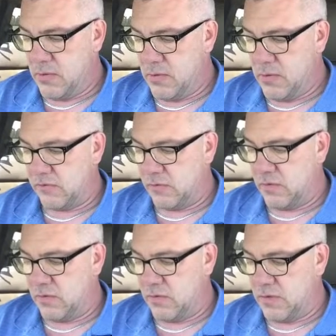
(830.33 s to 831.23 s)
Oh yeah,
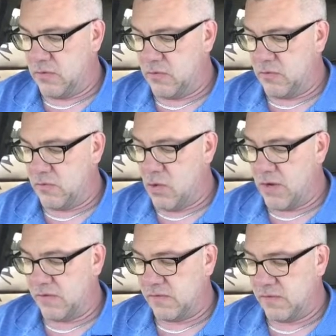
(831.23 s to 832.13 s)
so it
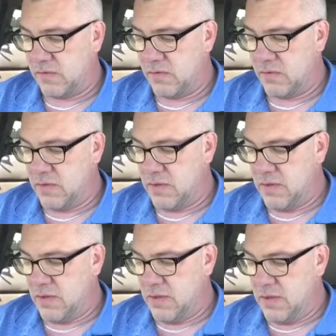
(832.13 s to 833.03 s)
draws
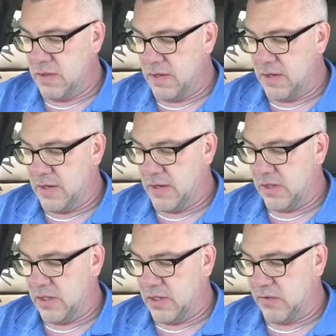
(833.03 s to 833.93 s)
everything I
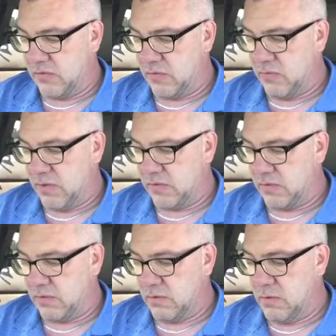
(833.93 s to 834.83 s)
did and I just
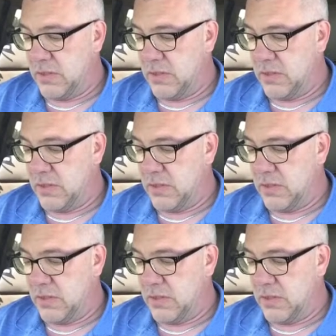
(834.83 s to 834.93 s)
erased it.